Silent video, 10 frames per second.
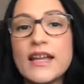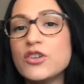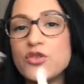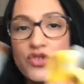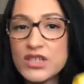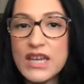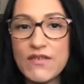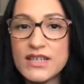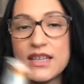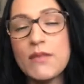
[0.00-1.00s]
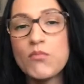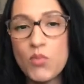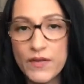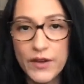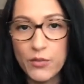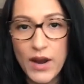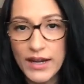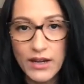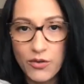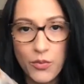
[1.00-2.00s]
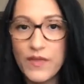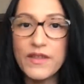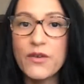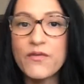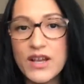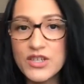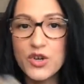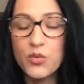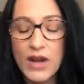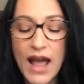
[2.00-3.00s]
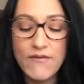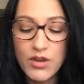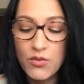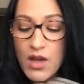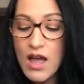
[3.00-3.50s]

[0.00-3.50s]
you just give it to them when they're ready or when they're fussy or what have you.